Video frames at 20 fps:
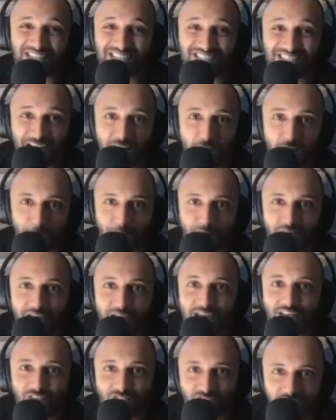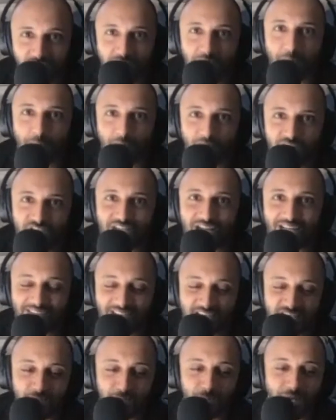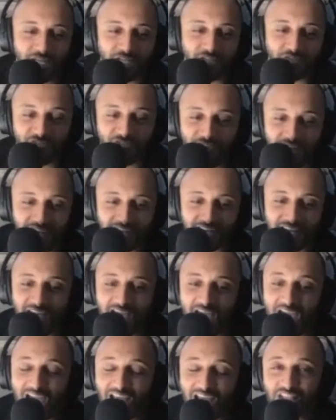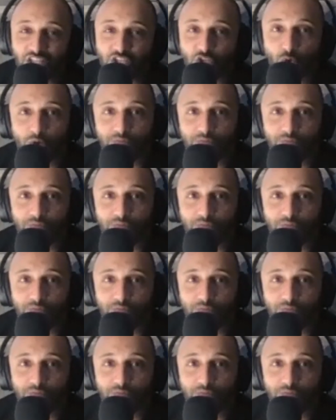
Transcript: to set up the much anticipated fight, and the